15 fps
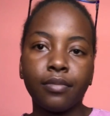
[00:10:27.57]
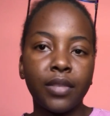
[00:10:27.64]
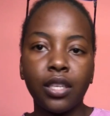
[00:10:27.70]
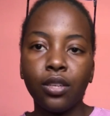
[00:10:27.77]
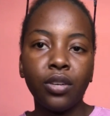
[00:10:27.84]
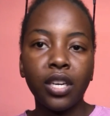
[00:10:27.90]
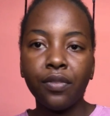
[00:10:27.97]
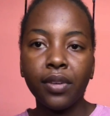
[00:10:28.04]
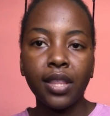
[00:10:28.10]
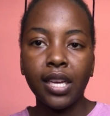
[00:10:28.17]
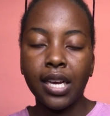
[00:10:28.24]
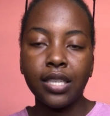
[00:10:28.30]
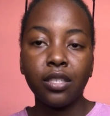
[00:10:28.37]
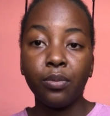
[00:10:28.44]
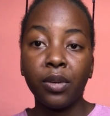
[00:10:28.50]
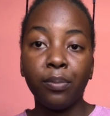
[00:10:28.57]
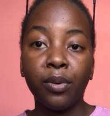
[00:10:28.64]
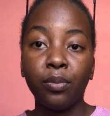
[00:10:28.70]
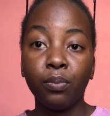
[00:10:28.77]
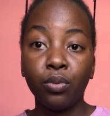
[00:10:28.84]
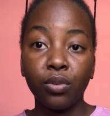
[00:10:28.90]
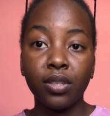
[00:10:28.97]
Not everything has to be
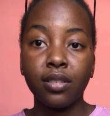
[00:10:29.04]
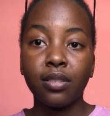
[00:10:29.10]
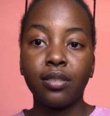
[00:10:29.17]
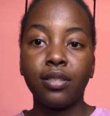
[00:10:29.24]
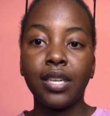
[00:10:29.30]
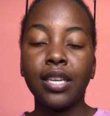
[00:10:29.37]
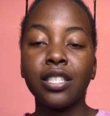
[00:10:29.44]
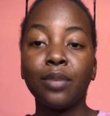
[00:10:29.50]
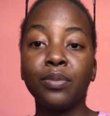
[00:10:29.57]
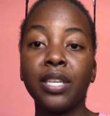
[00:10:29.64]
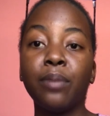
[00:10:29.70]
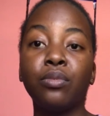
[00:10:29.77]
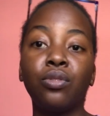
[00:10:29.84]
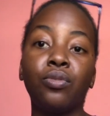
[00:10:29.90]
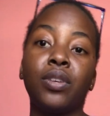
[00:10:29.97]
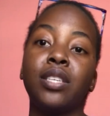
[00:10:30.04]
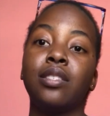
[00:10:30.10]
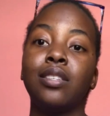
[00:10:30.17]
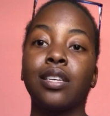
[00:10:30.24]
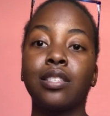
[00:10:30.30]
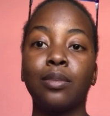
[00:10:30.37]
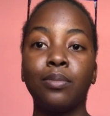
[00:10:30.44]
about books. Take some time to rest,
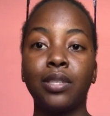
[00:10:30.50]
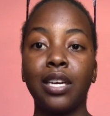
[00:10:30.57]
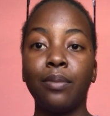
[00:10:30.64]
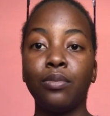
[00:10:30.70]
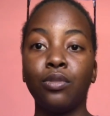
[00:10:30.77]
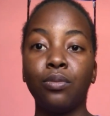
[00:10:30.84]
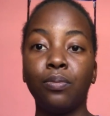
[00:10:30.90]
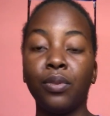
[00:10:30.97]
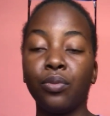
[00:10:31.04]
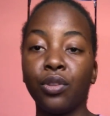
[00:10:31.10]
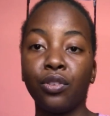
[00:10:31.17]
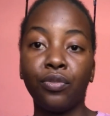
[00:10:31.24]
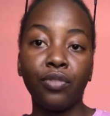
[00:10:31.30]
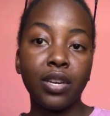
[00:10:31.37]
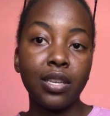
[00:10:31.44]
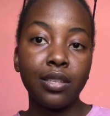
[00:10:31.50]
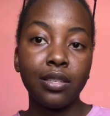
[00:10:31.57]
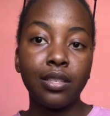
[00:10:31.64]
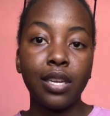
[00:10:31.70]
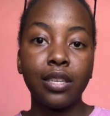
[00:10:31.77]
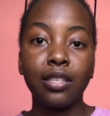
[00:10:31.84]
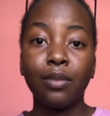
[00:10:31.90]
take some time to be with your friends,
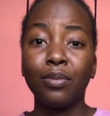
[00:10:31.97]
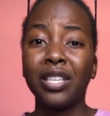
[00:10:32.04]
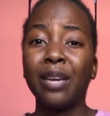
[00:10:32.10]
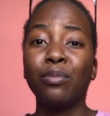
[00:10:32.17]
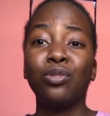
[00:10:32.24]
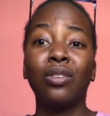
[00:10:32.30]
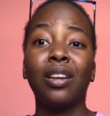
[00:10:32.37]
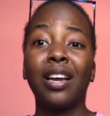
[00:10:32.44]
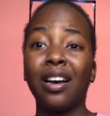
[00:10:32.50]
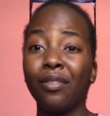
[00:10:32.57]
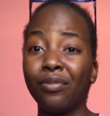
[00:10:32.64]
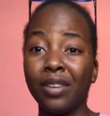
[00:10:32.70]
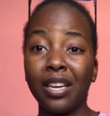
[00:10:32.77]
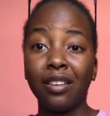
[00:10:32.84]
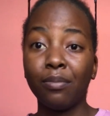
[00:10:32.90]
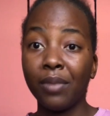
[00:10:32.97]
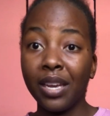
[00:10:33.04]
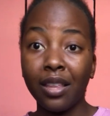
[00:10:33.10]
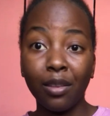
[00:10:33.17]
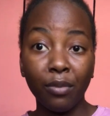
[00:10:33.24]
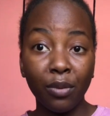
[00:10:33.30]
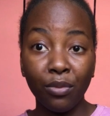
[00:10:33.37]
take some time to laugh and
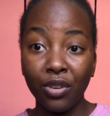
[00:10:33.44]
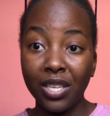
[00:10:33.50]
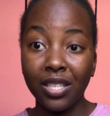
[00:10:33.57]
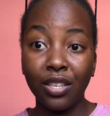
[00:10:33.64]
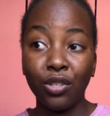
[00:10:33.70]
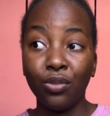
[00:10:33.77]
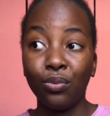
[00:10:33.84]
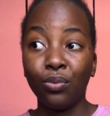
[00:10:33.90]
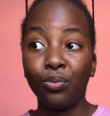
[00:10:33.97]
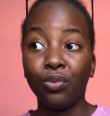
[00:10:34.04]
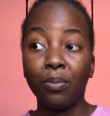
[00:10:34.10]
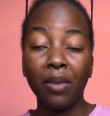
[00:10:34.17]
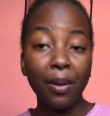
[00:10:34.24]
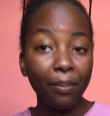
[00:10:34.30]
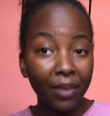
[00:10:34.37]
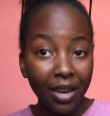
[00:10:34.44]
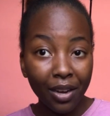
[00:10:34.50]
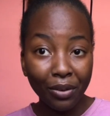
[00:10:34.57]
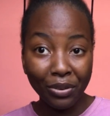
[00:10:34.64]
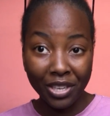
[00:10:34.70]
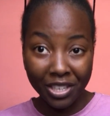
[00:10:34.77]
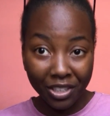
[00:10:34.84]
make the memories that you remember
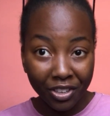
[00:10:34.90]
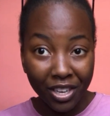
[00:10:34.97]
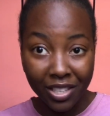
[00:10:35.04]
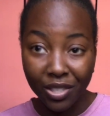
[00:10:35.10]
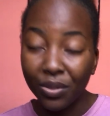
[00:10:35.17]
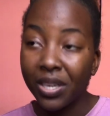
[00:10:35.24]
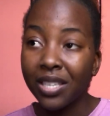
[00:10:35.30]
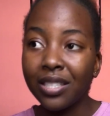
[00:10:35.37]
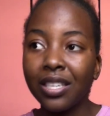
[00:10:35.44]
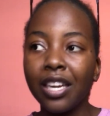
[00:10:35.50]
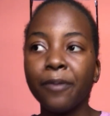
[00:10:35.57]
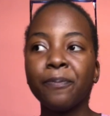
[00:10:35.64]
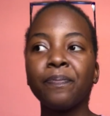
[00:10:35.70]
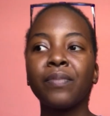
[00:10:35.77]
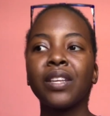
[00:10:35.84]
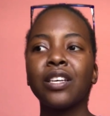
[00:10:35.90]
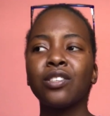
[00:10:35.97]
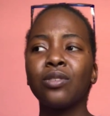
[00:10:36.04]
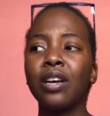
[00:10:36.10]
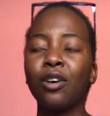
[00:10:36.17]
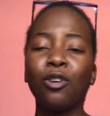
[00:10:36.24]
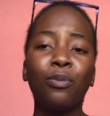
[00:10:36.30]
when you're graduating.
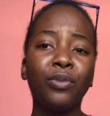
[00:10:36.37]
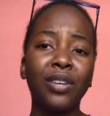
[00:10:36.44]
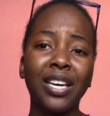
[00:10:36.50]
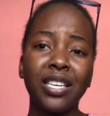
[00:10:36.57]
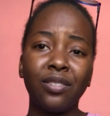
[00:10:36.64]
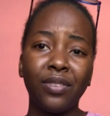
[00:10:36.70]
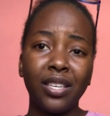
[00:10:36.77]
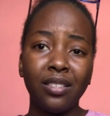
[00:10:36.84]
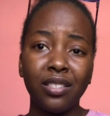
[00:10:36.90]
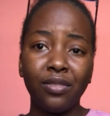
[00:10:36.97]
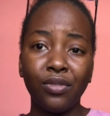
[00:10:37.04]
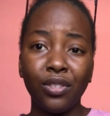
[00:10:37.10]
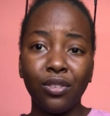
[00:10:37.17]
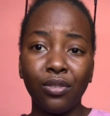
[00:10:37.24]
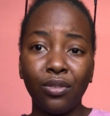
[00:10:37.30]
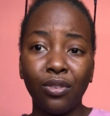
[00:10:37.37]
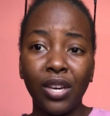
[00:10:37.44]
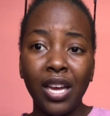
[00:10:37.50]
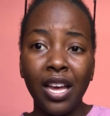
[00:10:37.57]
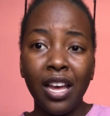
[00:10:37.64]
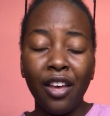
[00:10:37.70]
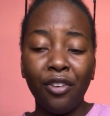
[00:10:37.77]
So I hope you guys find this video
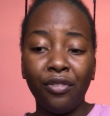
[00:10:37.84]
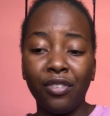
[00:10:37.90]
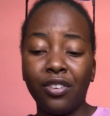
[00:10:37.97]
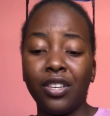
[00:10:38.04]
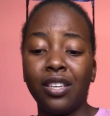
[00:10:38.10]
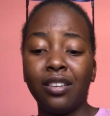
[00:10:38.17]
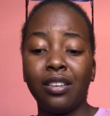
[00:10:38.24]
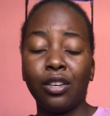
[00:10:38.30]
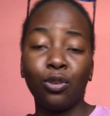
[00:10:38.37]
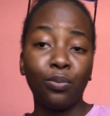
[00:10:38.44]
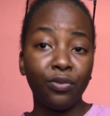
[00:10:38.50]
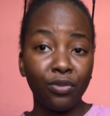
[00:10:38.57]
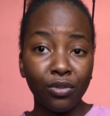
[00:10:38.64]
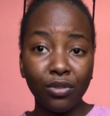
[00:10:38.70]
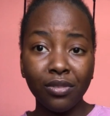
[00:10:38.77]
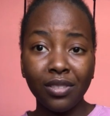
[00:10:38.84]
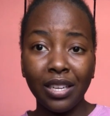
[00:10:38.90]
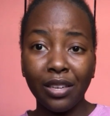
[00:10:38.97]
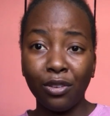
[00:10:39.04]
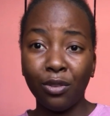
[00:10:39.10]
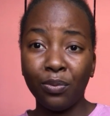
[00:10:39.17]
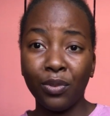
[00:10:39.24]
very helpful.
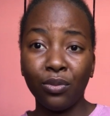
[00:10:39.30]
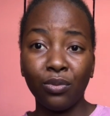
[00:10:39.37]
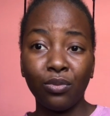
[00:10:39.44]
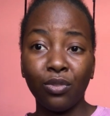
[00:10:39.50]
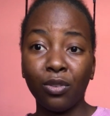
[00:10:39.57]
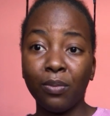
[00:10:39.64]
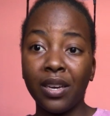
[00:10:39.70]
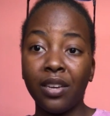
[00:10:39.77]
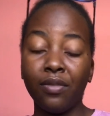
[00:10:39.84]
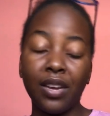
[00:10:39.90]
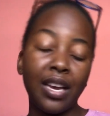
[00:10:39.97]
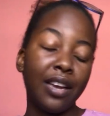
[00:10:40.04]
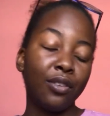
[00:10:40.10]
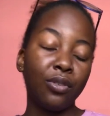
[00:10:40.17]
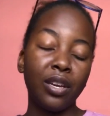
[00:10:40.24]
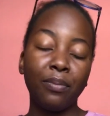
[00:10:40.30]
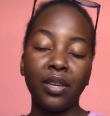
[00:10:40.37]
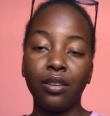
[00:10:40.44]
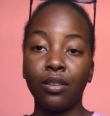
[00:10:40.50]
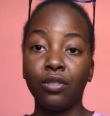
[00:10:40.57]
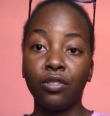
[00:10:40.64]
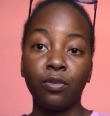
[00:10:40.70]
I hope you took my advice. I know I
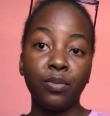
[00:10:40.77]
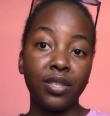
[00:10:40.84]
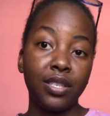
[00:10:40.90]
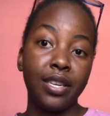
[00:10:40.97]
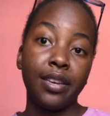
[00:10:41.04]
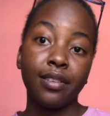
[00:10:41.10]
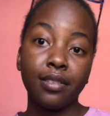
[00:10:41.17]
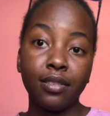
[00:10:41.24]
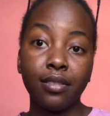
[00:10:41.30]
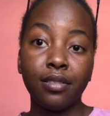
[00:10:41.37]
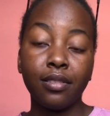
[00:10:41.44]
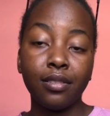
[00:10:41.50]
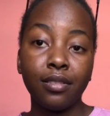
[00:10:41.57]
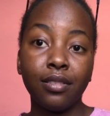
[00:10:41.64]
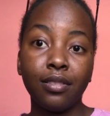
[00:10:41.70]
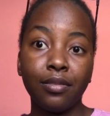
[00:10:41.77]
made a lot of mistakes.